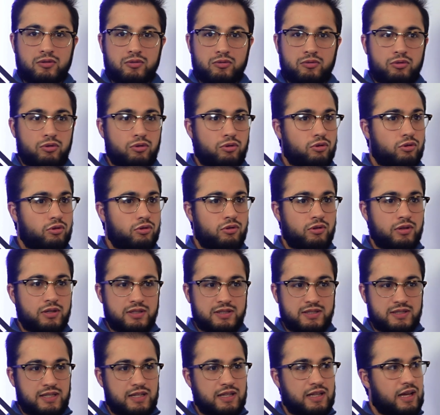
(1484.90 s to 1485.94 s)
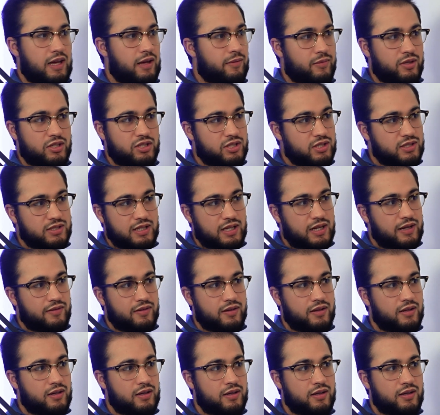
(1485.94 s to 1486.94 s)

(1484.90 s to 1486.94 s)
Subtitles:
Google and see the images and everything,